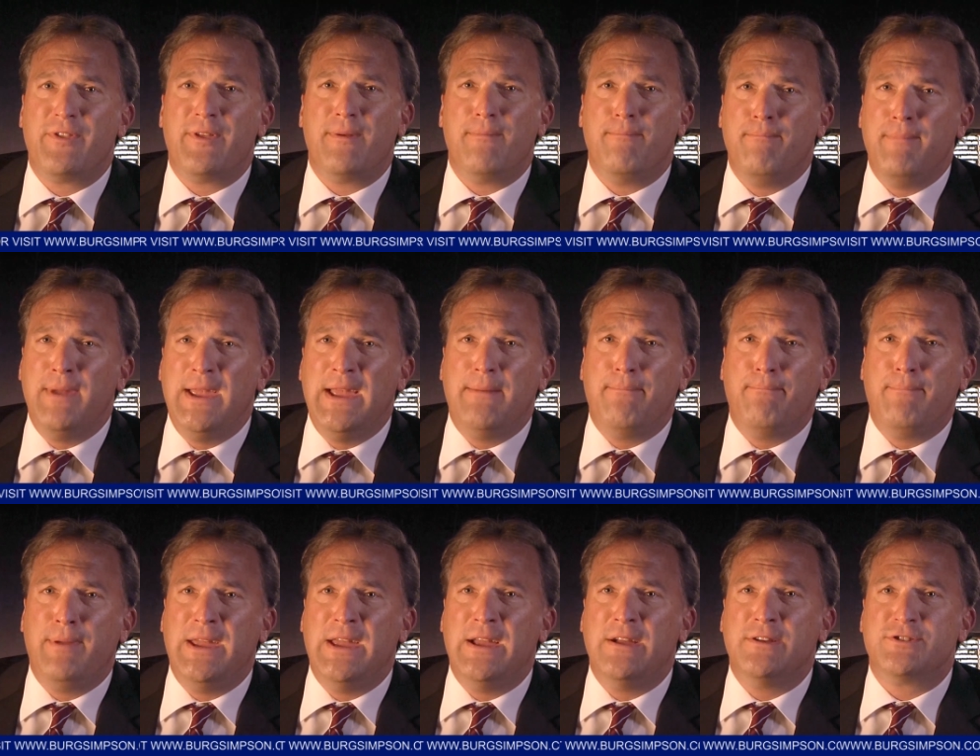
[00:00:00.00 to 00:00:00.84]
that meat
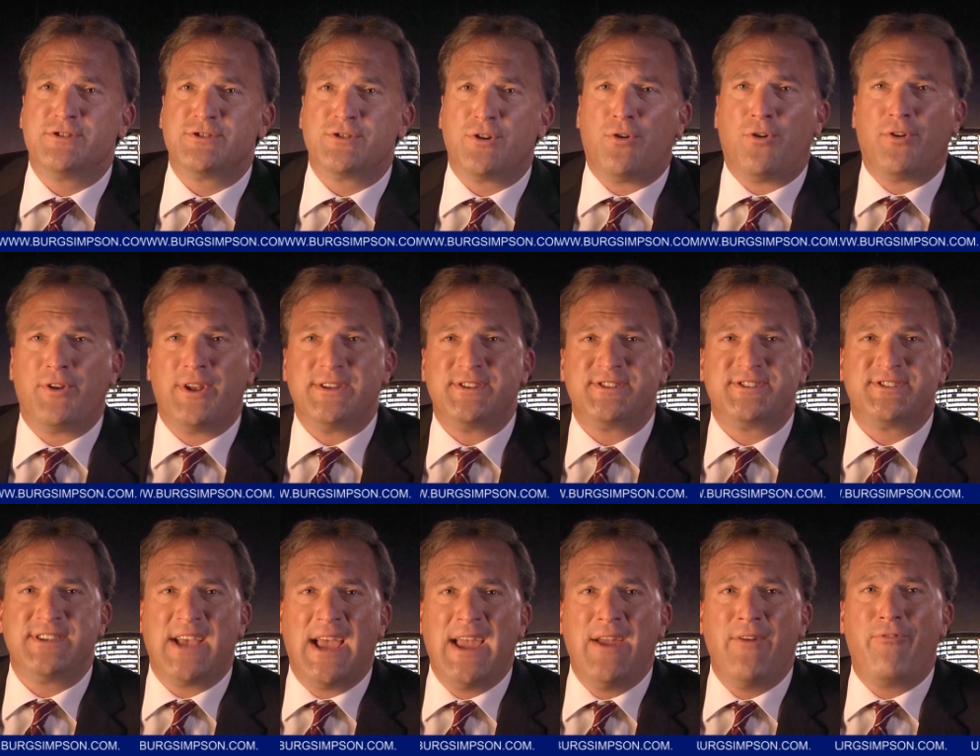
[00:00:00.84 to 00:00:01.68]
being sold as
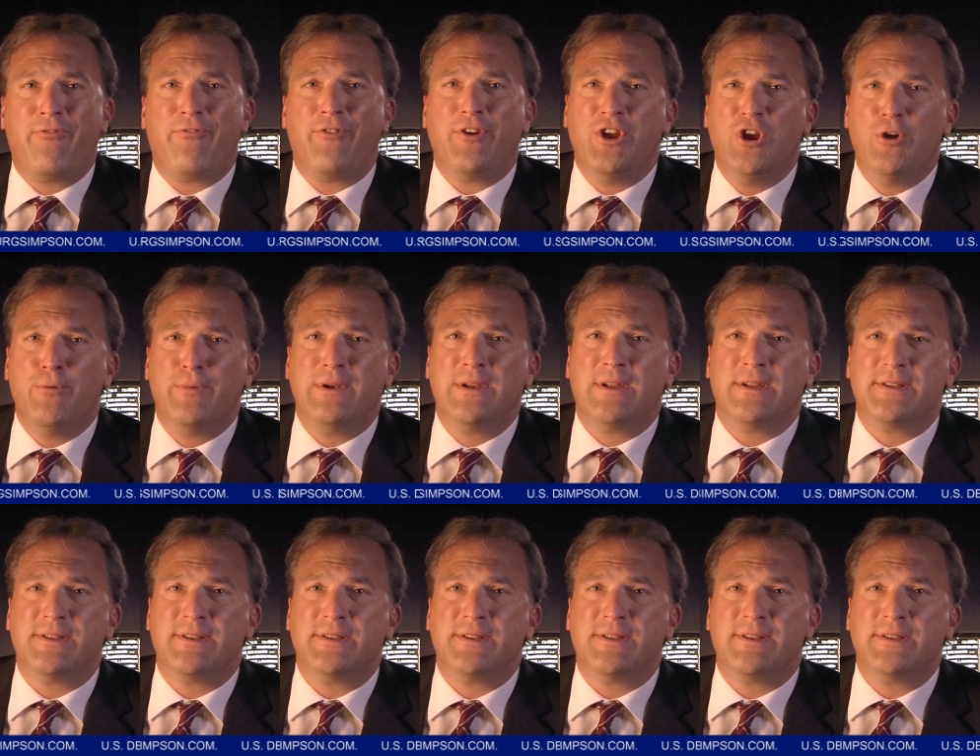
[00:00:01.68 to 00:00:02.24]
safe for human